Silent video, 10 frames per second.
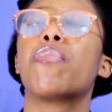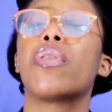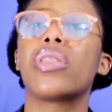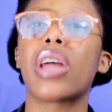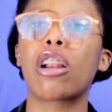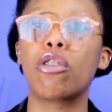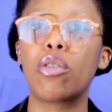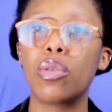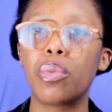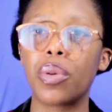put that
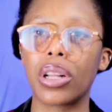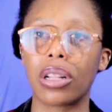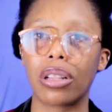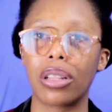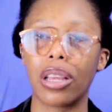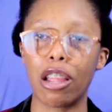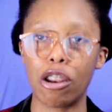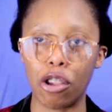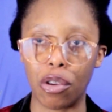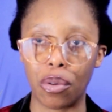goodwill
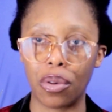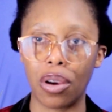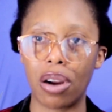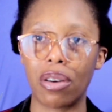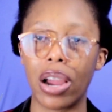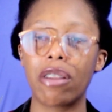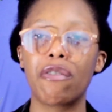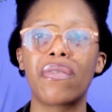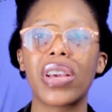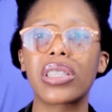in you, all
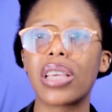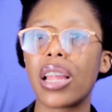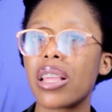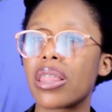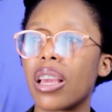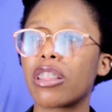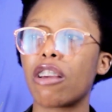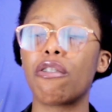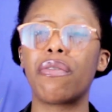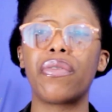right? Fix anything
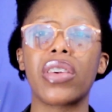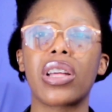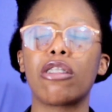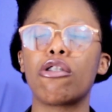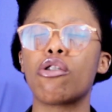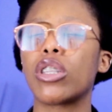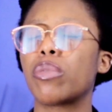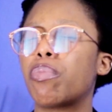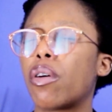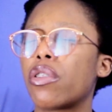that you feel, you know,
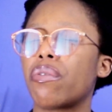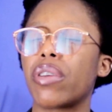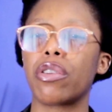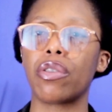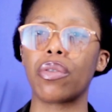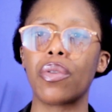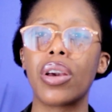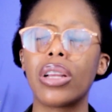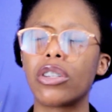is bothering you.